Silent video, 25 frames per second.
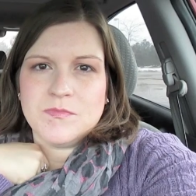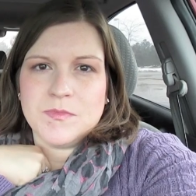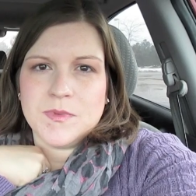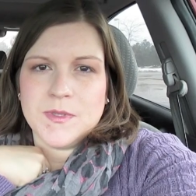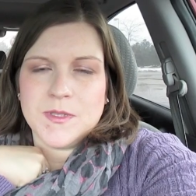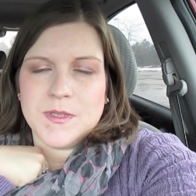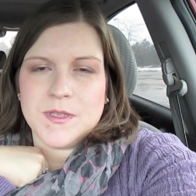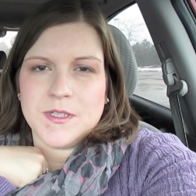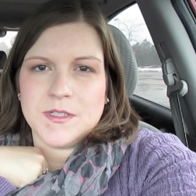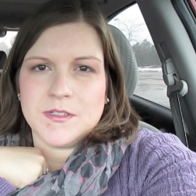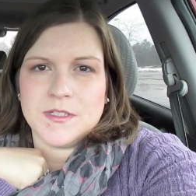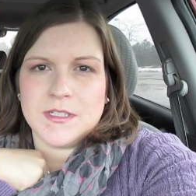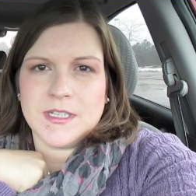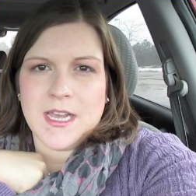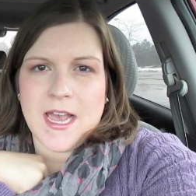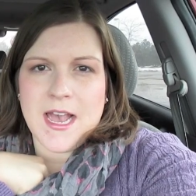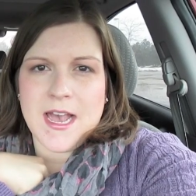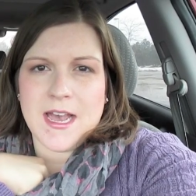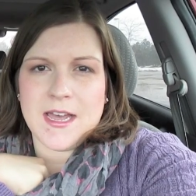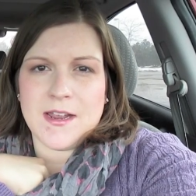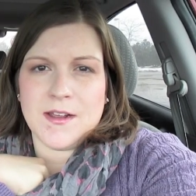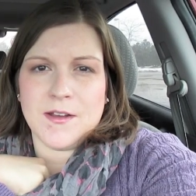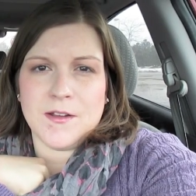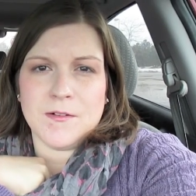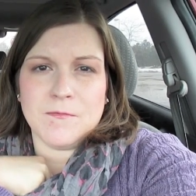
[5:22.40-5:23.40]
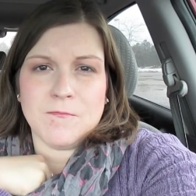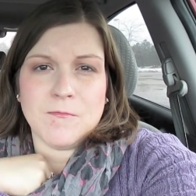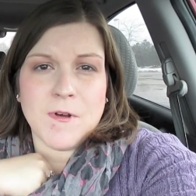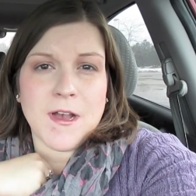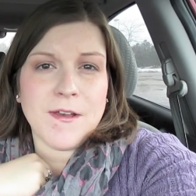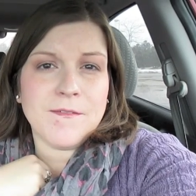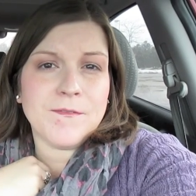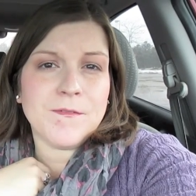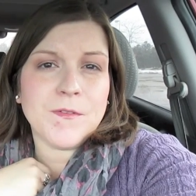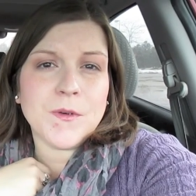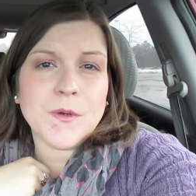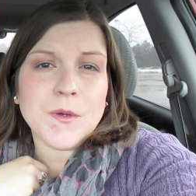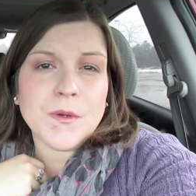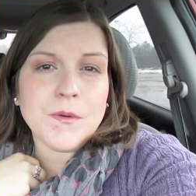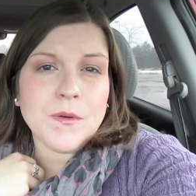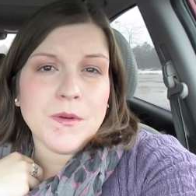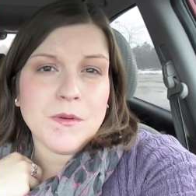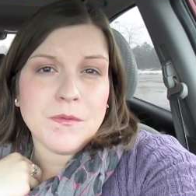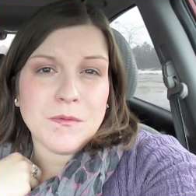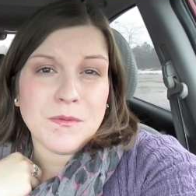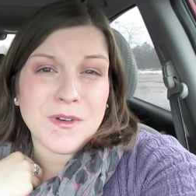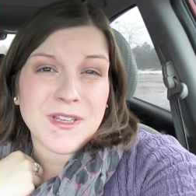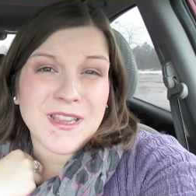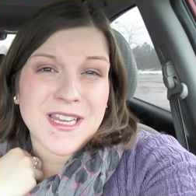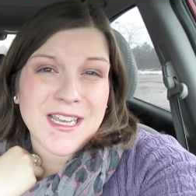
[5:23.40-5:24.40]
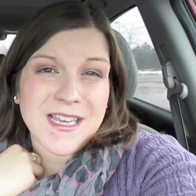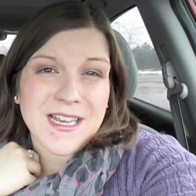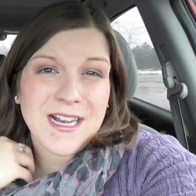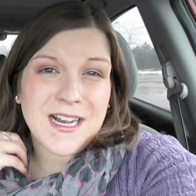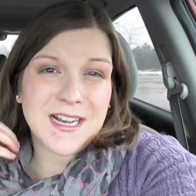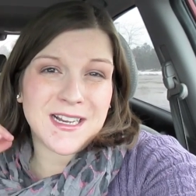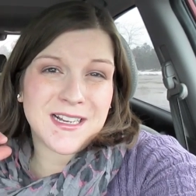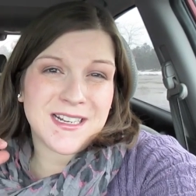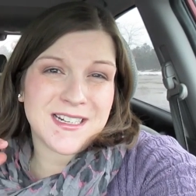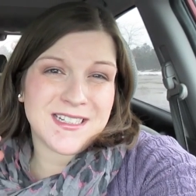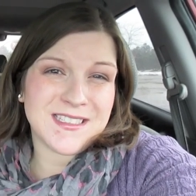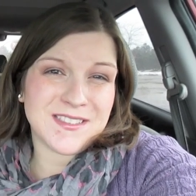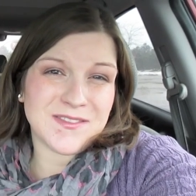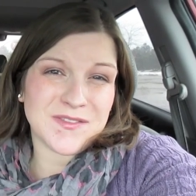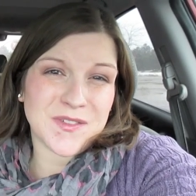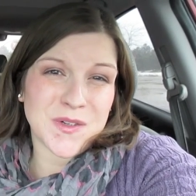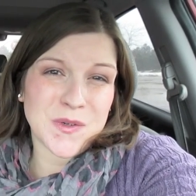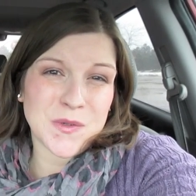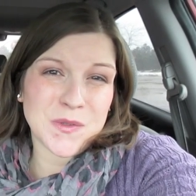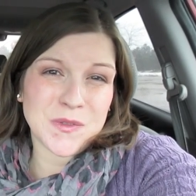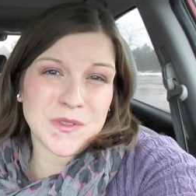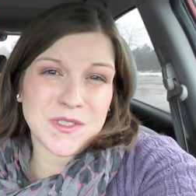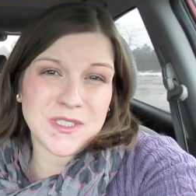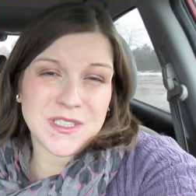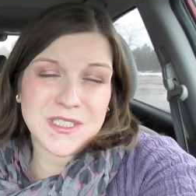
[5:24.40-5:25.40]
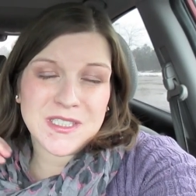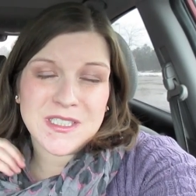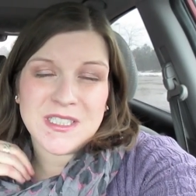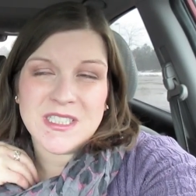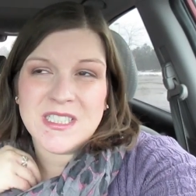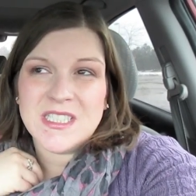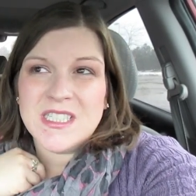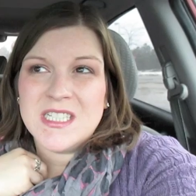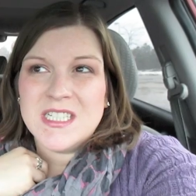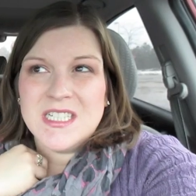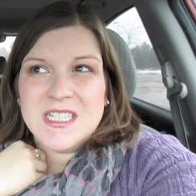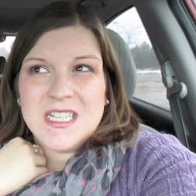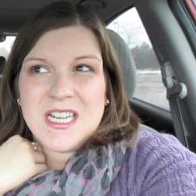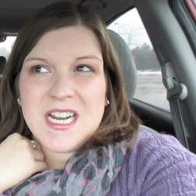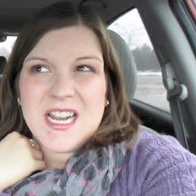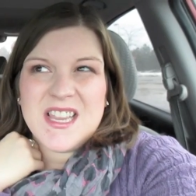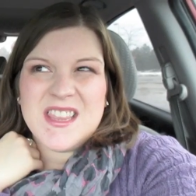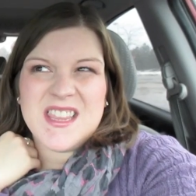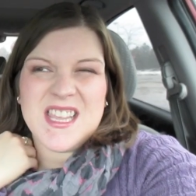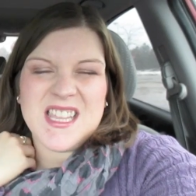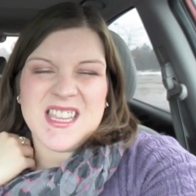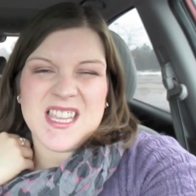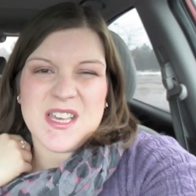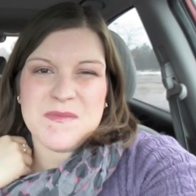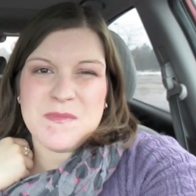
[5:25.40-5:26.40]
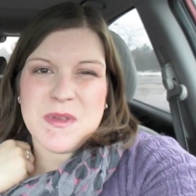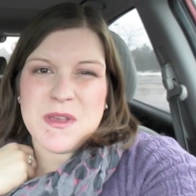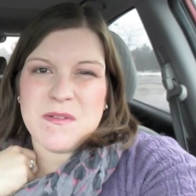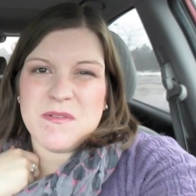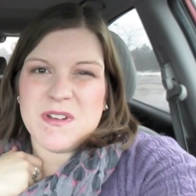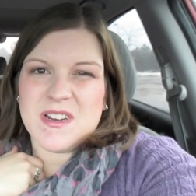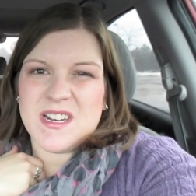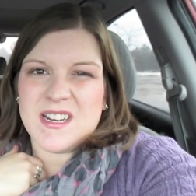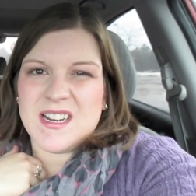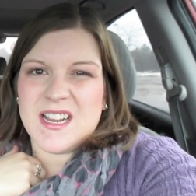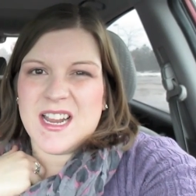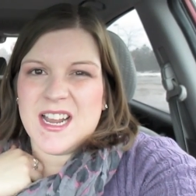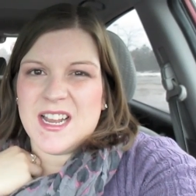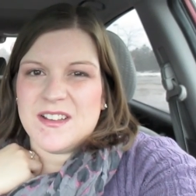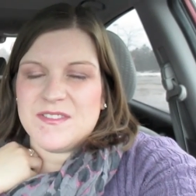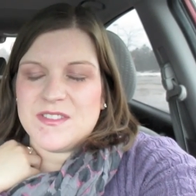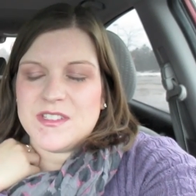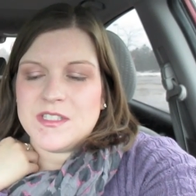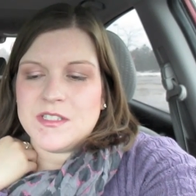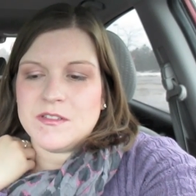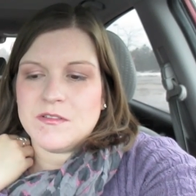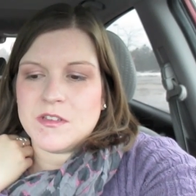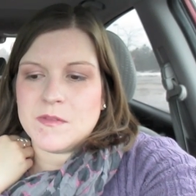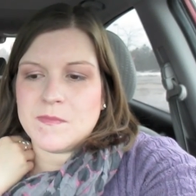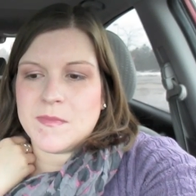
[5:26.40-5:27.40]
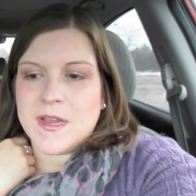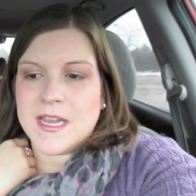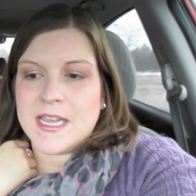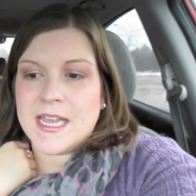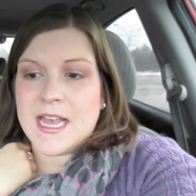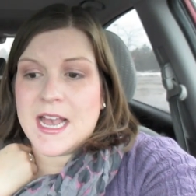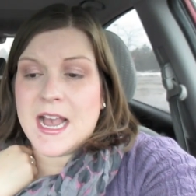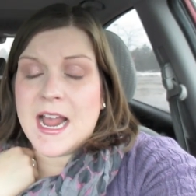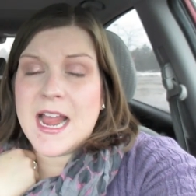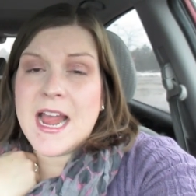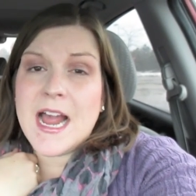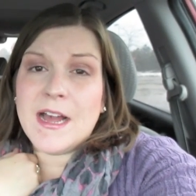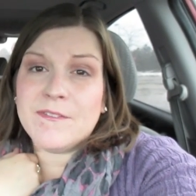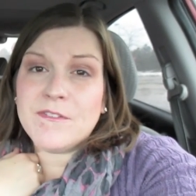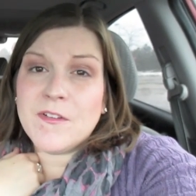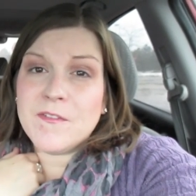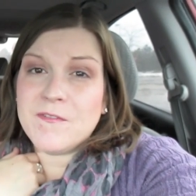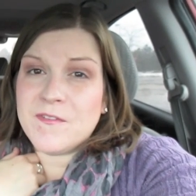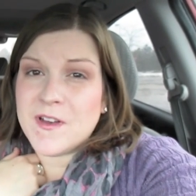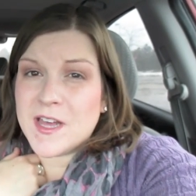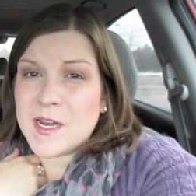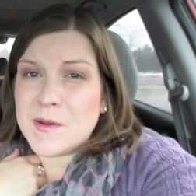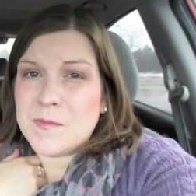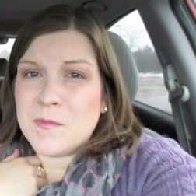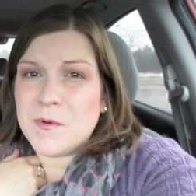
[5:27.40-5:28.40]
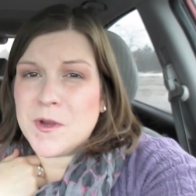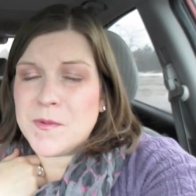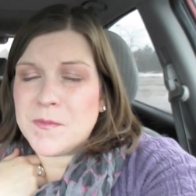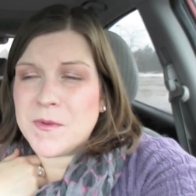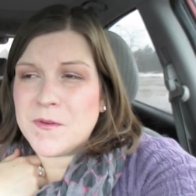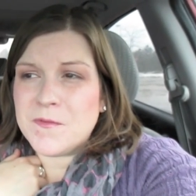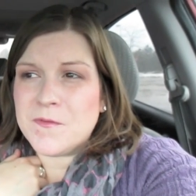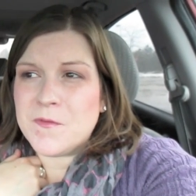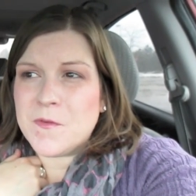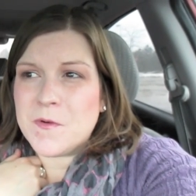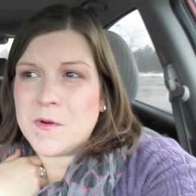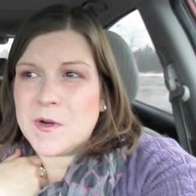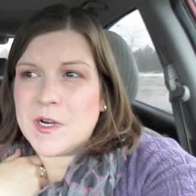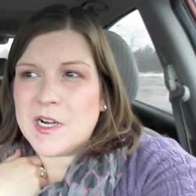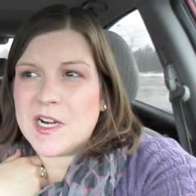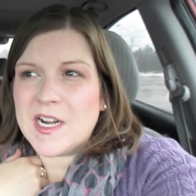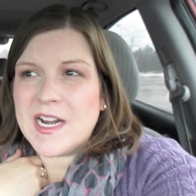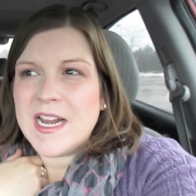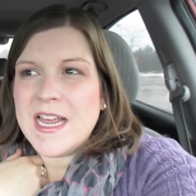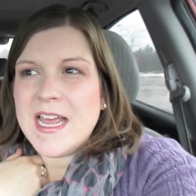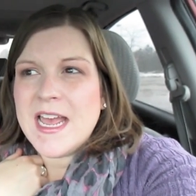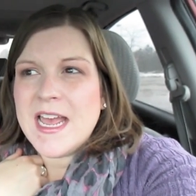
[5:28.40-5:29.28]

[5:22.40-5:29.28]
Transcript: put their cat on wet food when they got kind of older. I think that may be what I have to do with my cat. I have a vet appointment for her,